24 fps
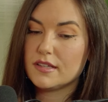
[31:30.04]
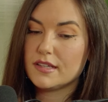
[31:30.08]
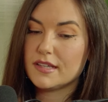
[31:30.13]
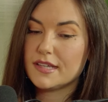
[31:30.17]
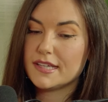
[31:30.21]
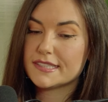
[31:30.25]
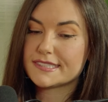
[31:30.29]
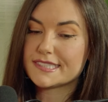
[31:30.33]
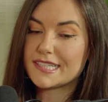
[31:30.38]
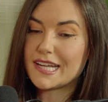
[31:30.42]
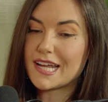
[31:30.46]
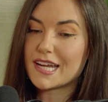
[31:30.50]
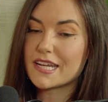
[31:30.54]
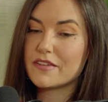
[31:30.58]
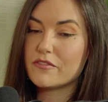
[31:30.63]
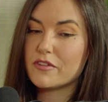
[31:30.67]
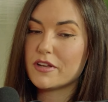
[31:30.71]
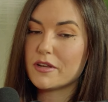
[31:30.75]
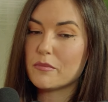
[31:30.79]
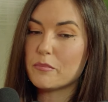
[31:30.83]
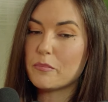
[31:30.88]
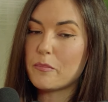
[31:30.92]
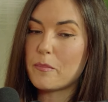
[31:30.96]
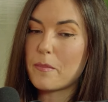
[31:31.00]
it's not even
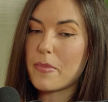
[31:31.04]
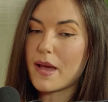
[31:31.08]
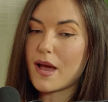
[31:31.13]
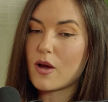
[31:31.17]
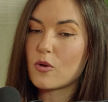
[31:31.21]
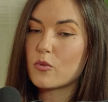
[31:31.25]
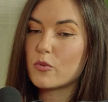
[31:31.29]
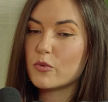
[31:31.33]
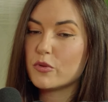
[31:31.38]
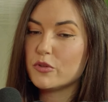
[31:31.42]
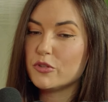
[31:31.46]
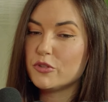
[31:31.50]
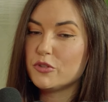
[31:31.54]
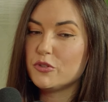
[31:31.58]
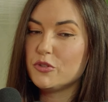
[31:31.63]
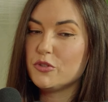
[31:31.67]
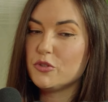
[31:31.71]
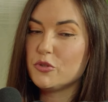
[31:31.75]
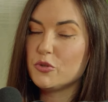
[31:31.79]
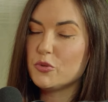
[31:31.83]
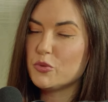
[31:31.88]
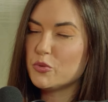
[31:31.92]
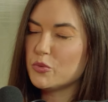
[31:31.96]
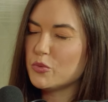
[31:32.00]
about
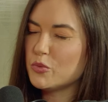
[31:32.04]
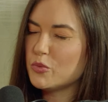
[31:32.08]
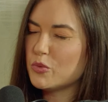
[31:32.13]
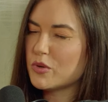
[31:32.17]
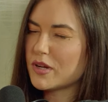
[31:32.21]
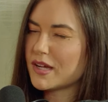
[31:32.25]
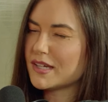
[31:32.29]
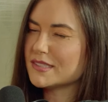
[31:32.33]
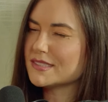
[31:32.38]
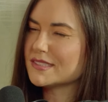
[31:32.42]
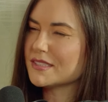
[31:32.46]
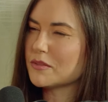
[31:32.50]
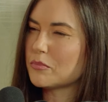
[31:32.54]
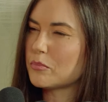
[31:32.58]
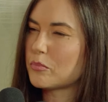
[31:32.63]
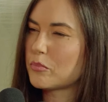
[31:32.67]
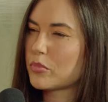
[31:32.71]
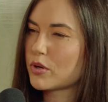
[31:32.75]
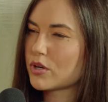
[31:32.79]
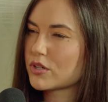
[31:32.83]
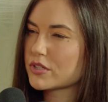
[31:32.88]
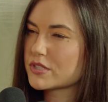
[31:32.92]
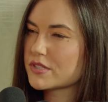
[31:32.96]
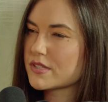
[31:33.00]
you as a
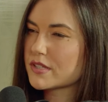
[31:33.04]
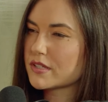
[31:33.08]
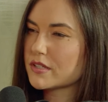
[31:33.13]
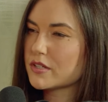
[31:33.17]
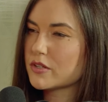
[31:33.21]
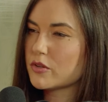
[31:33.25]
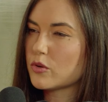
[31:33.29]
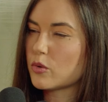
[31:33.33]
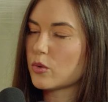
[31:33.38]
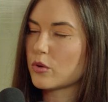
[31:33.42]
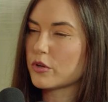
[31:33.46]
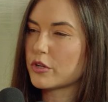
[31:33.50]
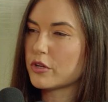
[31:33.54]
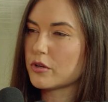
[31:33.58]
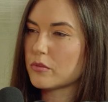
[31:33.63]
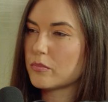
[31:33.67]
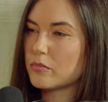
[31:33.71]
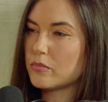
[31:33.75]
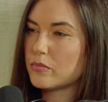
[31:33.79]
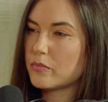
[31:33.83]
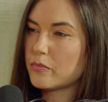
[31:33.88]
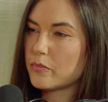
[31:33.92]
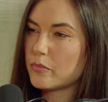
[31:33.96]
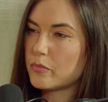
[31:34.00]
person or your
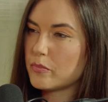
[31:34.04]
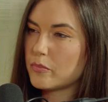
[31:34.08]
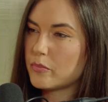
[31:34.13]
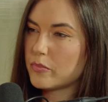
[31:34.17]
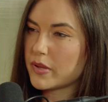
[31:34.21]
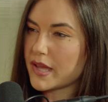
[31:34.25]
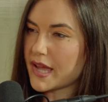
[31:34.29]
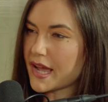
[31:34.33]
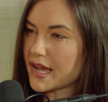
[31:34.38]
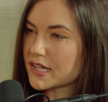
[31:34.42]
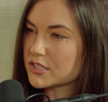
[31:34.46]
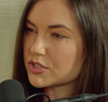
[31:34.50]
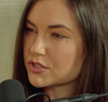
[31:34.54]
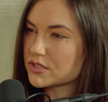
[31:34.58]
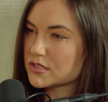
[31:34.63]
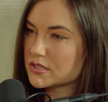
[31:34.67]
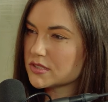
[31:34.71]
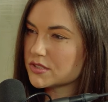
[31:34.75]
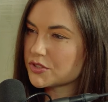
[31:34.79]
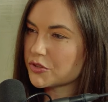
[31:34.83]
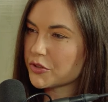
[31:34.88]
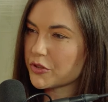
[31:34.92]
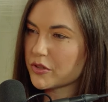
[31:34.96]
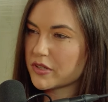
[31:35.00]

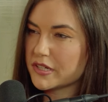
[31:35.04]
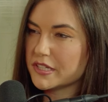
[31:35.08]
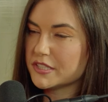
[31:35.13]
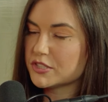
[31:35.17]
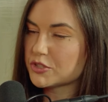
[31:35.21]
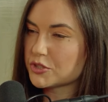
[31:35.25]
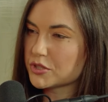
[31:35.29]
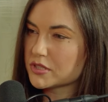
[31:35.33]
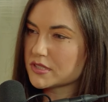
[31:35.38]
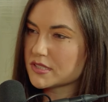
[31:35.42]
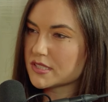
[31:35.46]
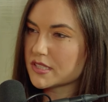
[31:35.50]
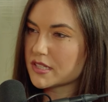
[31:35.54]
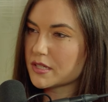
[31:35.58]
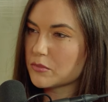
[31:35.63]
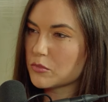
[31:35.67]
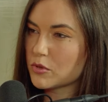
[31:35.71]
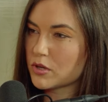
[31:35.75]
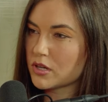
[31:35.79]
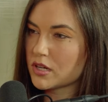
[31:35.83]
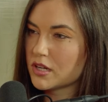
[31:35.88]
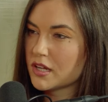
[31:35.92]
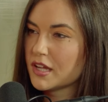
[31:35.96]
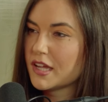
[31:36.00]
passions or your interests
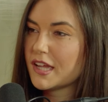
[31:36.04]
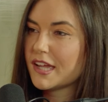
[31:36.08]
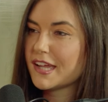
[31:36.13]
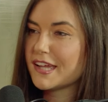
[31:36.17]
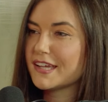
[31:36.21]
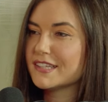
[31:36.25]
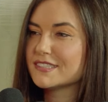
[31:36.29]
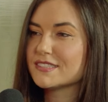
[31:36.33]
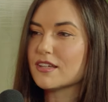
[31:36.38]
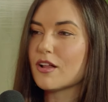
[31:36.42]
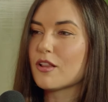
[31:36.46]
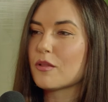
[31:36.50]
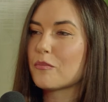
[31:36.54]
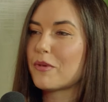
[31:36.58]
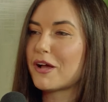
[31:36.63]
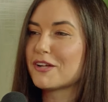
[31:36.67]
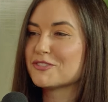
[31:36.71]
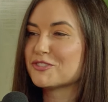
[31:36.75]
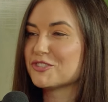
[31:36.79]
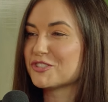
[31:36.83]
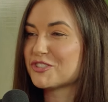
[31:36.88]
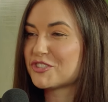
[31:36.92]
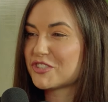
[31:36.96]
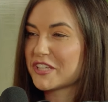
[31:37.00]
anymore. It's all about
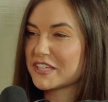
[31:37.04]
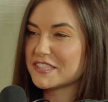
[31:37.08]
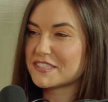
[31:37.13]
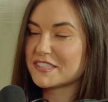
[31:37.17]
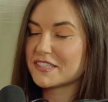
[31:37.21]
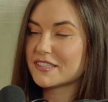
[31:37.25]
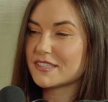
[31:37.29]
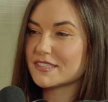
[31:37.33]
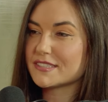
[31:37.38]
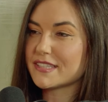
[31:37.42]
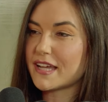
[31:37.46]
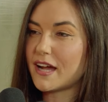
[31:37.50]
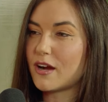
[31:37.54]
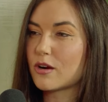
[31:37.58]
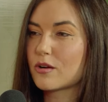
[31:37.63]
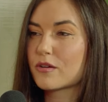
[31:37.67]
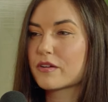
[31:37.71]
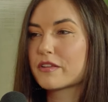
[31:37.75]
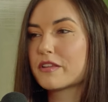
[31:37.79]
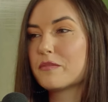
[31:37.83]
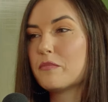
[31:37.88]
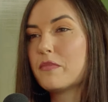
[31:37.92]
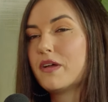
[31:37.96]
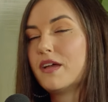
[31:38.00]
just chasing this
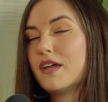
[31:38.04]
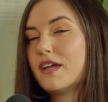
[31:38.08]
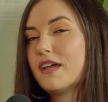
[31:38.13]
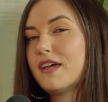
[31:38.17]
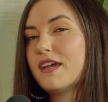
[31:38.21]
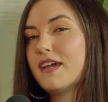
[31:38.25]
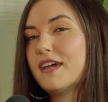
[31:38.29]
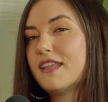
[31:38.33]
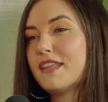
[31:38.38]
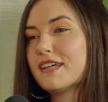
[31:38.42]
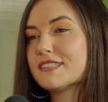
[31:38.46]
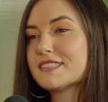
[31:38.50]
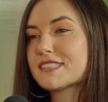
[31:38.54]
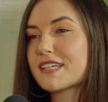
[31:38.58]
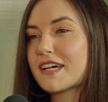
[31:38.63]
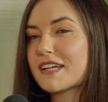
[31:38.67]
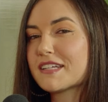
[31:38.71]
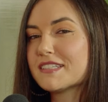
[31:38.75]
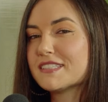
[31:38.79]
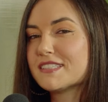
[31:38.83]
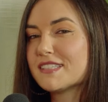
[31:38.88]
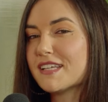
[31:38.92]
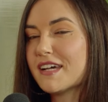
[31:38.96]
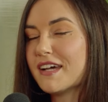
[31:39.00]
algorithm. And that's kind
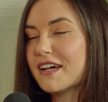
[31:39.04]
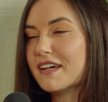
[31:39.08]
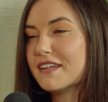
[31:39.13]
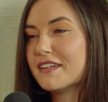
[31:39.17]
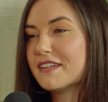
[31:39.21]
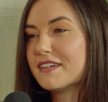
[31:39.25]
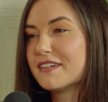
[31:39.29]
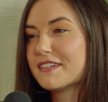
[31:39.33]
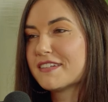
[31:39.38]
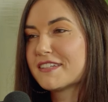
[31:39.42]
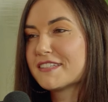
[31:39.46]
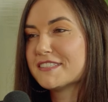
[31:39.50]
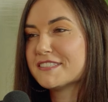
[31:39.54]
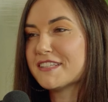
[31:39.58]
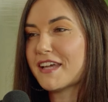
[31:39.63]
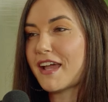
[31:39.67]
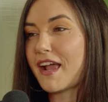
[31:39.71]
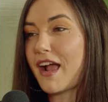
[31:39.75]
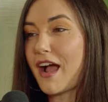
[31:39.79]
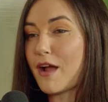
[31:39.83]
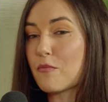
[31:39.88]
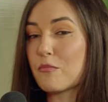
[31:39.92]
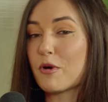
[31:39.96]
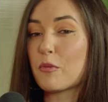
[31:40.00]
of sad because
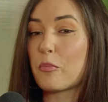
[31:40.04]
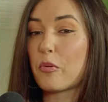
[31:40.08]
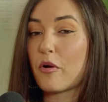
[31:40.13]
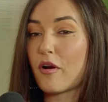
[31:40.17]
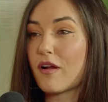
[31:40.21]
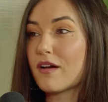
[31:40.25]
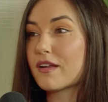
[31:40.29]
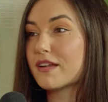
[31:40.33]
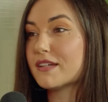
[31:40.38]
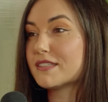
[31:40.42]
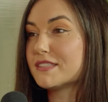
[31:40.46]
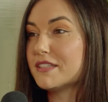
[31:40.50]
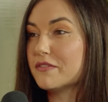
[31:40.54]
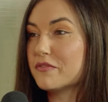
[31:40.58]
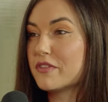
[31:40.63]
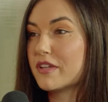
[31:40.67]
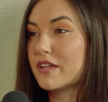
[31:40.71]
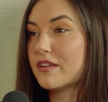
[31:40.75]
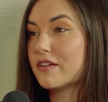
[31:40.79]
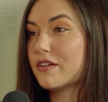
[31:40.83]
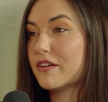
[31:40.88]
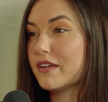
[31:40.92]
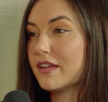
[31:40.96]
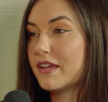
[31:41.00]
mm-hmm. I'm a product of the
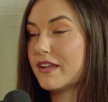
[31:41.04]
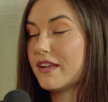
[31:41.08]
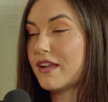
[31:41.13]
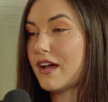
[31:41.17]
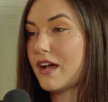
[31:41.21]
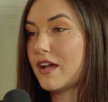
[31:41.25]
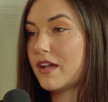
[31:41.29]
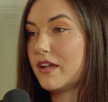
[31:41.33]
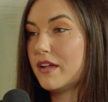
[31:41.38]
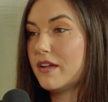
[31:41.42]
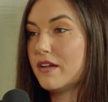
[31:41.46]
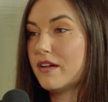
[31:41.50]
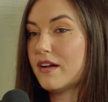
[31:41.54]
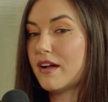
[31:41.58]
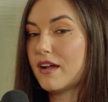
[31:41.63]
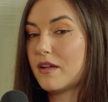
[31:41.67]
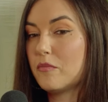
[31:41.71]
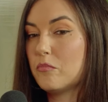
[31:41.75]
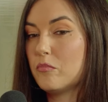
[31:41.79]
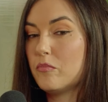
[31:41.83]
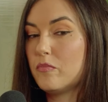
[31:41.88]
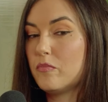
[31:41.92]
internet. I I